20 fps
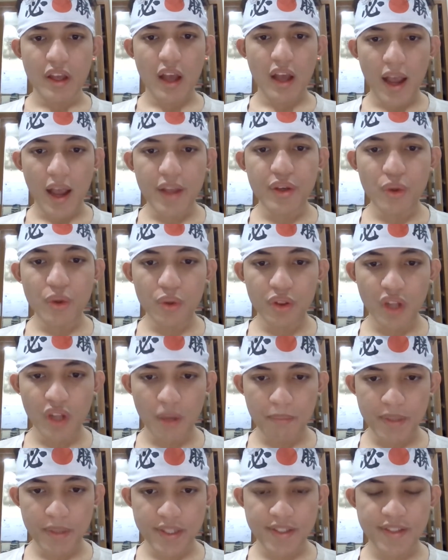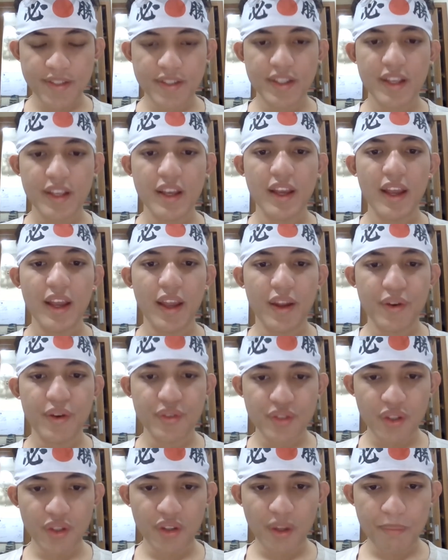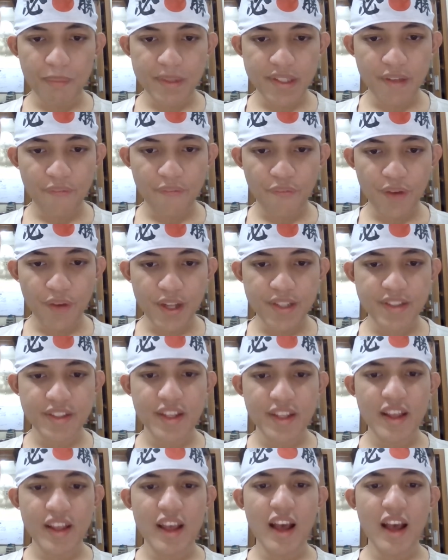I know Thomas, and also Thomas and Friends.